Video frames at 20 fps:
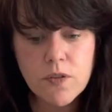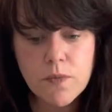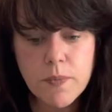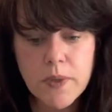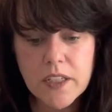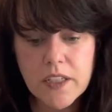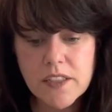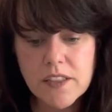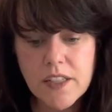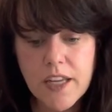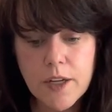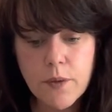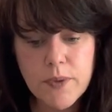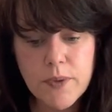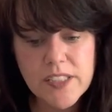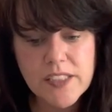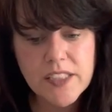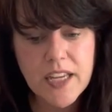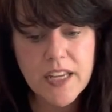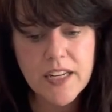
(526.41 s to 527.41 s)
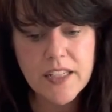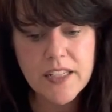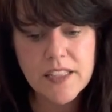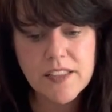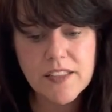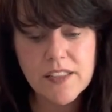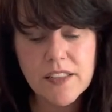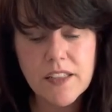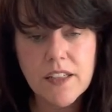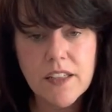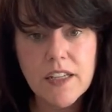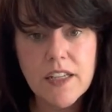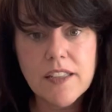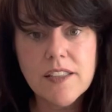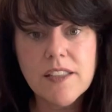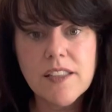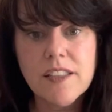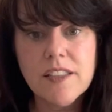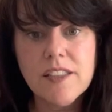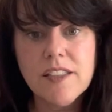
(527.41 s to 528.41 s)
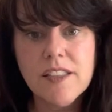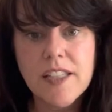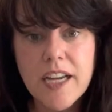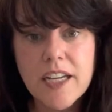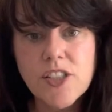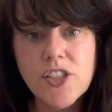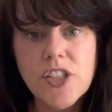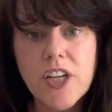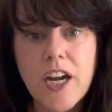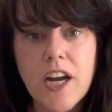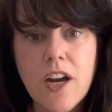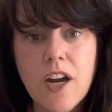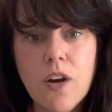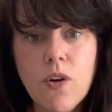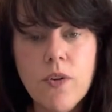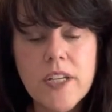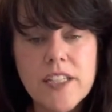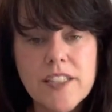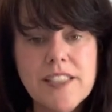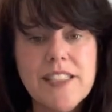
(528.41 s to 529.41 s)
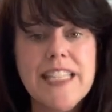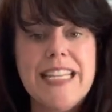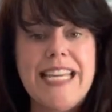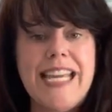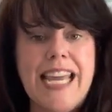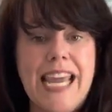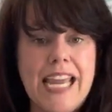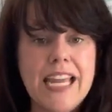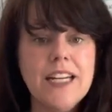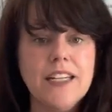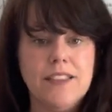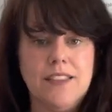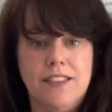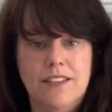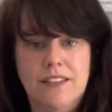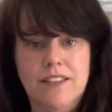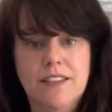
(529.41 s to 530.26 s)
because like we said, it's the San Jiao, it is the gate